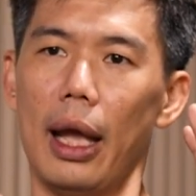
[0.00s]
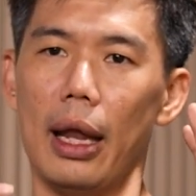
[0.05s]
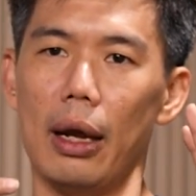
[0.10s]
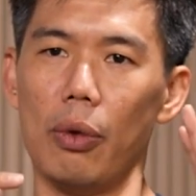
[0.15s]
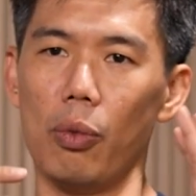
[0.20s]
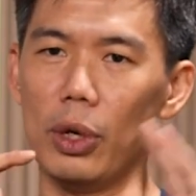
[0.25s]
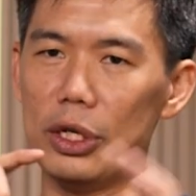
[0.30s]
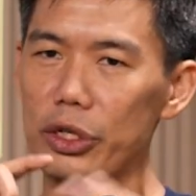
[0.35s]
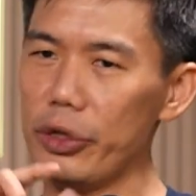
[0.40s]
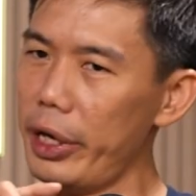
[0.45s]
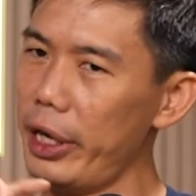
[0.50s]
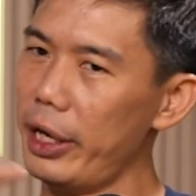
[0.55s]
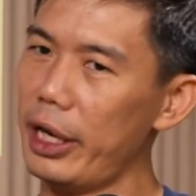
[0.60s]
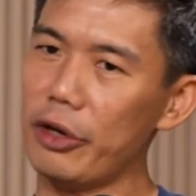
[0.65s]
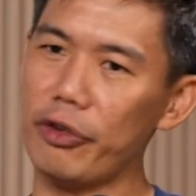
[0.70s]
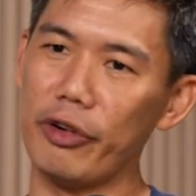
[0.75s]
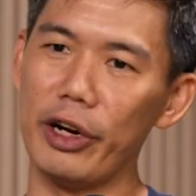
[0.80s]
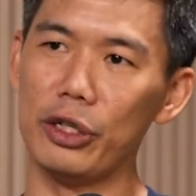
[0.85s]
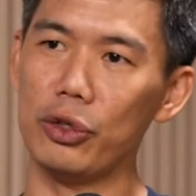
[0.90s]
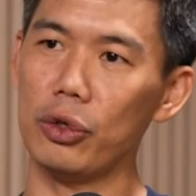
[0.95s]
And once you hit
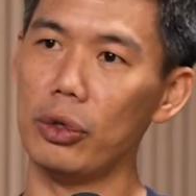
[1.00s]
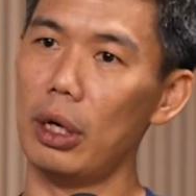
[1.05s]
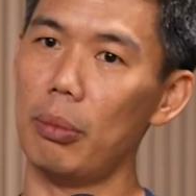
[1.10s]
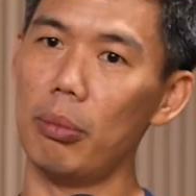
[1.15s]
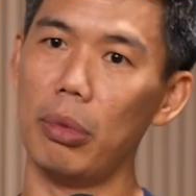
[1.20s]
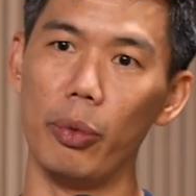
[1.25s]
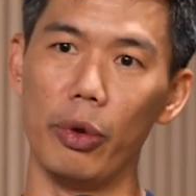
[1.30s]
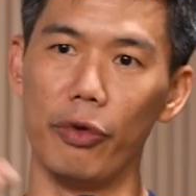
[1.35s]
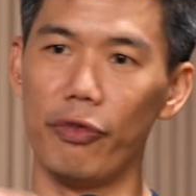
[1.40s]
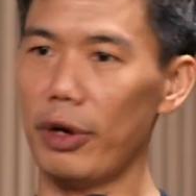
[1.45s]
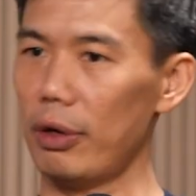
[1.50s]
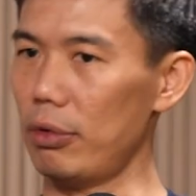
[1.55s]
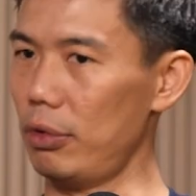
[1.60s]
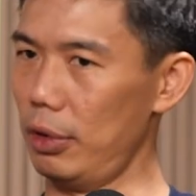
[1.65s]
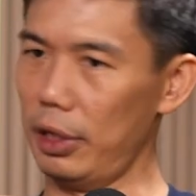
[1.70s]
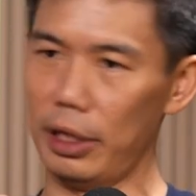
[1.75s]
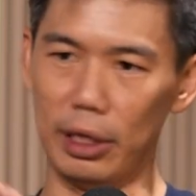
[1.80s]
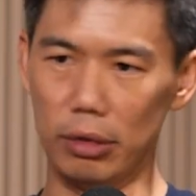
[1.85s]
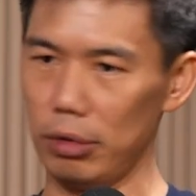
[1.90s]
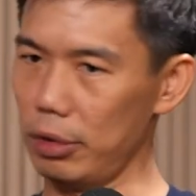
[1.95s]
the threshold number, we
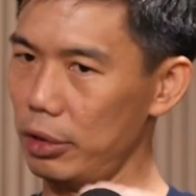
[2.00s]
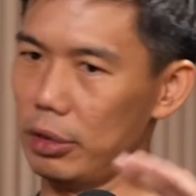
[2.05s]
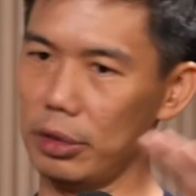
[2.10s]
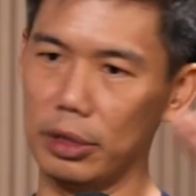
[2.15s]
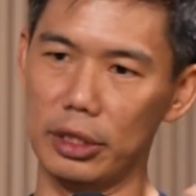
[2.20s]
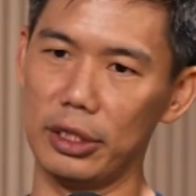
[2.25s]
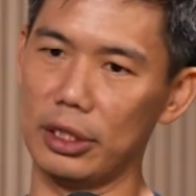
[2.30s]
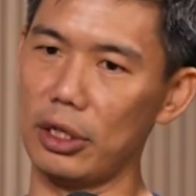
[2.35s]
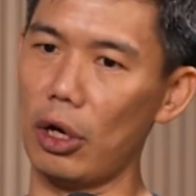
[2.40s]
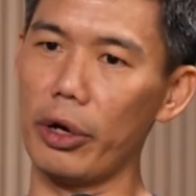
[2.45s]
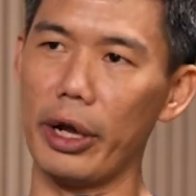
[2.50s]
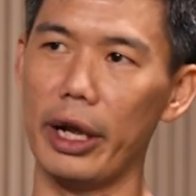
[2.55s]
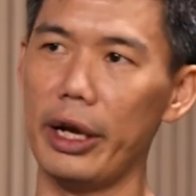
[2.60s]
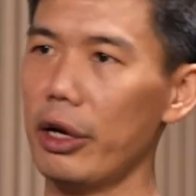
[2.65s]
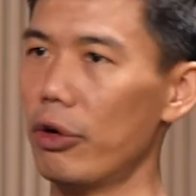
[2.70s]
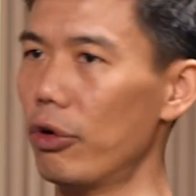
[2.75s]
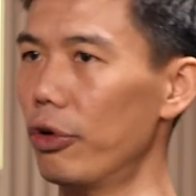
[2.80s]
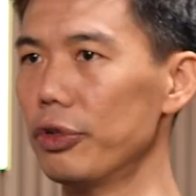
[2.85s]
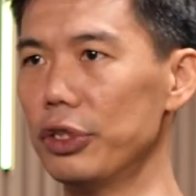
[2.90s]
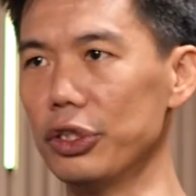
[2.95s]
found just
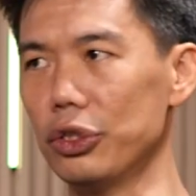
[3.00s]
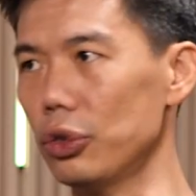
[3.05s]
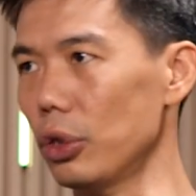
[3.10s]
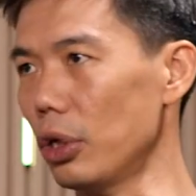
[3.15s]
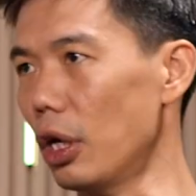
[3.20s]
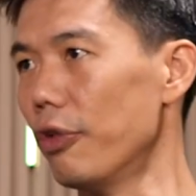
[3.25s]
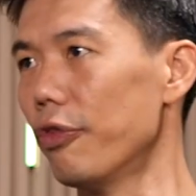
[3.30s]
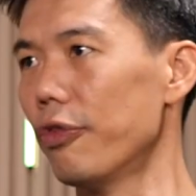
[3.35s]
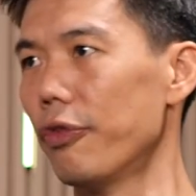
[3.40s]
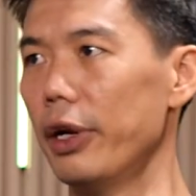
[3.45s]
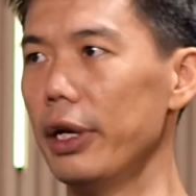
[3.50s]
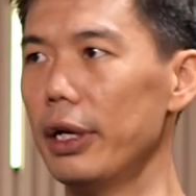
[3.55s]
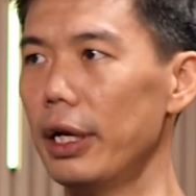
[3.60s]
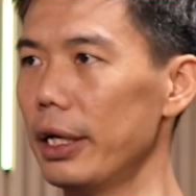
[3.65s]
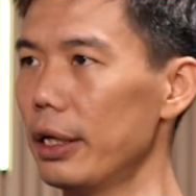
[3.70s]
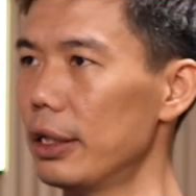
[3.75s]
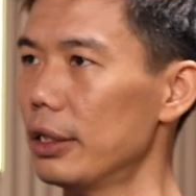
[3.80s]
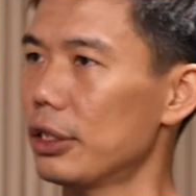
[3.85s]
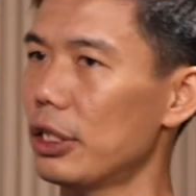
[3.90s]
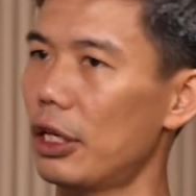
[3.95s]
organic growth just took off, right?
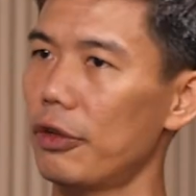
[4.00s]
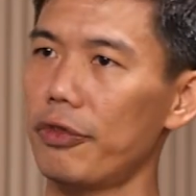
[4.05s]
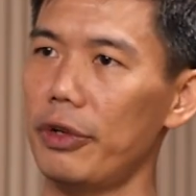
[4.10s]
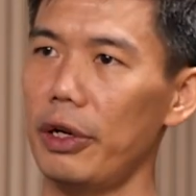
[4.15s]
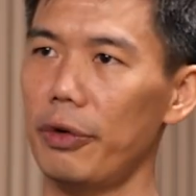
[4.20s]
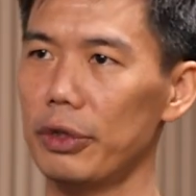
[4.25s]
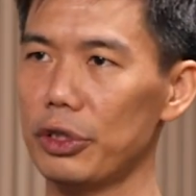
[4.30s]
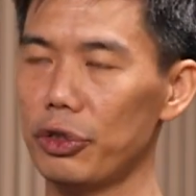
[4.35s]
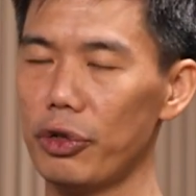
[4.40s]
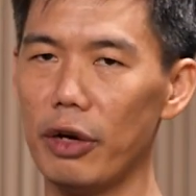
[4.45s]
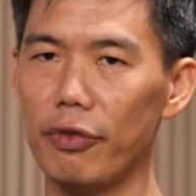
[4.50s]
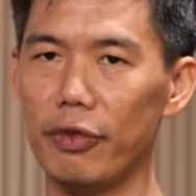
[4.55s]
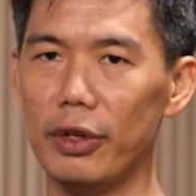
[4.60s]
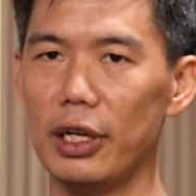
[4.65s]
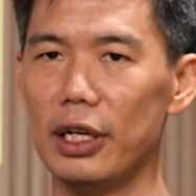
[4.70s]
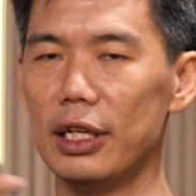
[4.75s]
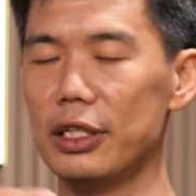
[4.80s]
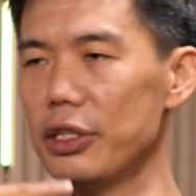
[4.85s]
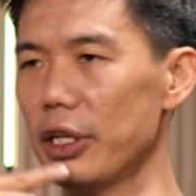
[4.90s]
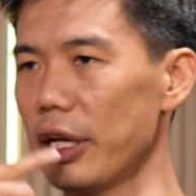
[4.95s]
Like there were
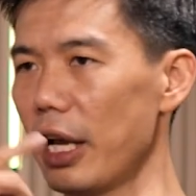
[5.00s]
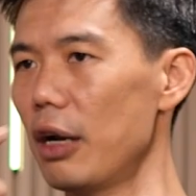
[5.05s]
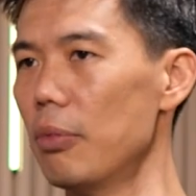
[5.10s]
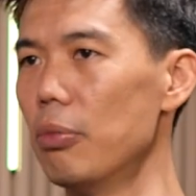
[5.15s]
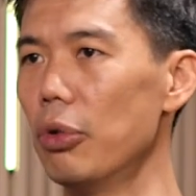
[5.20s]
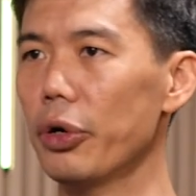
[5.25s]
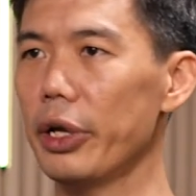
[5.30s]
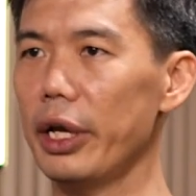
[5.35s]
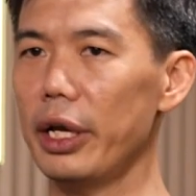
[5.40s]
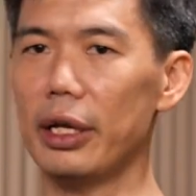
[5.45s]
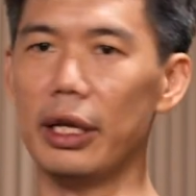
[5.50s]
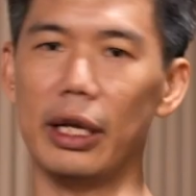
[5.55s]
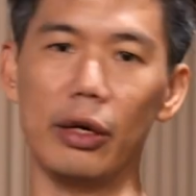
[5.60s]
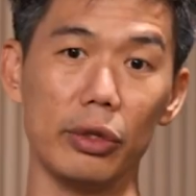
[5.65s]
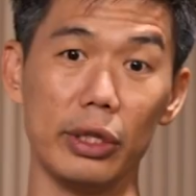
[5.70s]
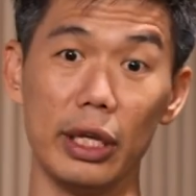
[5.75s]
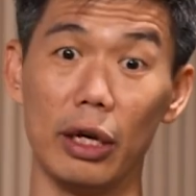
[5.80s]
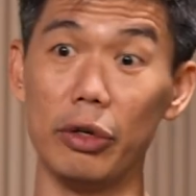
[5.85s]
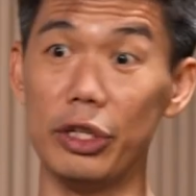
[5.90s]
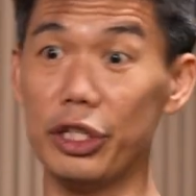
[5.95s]
travelers, you get a booking,
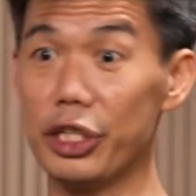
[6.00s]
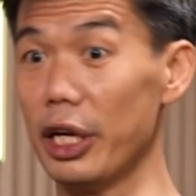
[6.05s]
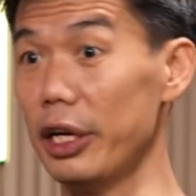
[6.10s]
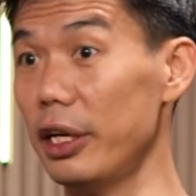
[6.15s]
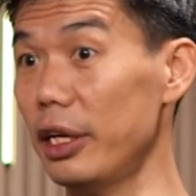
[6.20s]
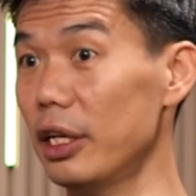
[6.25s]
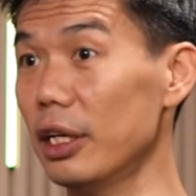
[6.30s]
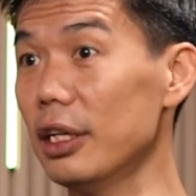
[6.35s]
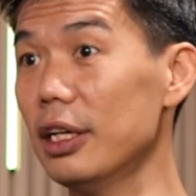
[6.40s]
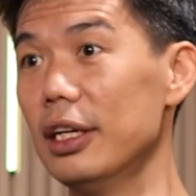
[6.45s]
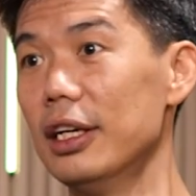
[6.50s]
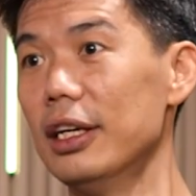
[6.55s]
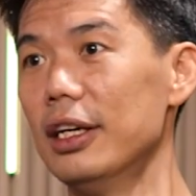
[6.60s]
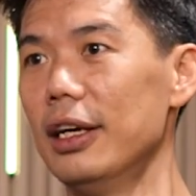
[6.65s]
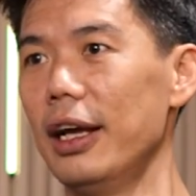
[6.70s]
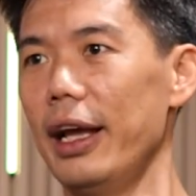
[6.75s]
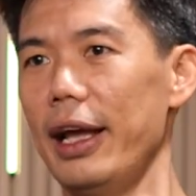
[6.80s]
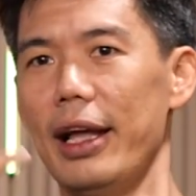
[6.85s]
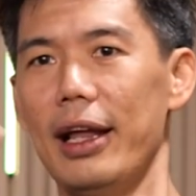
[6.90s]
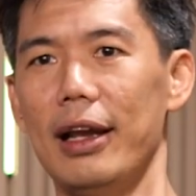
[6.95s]
they'll tell each other,
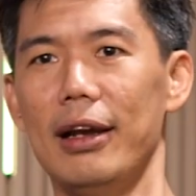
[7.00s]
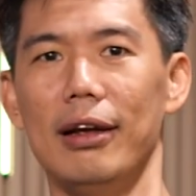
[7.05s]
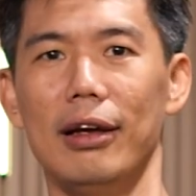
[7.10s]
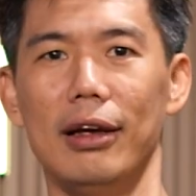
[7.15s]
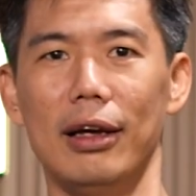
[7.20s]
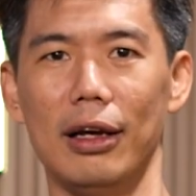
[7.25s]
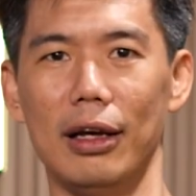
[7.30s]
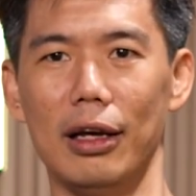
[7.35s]
and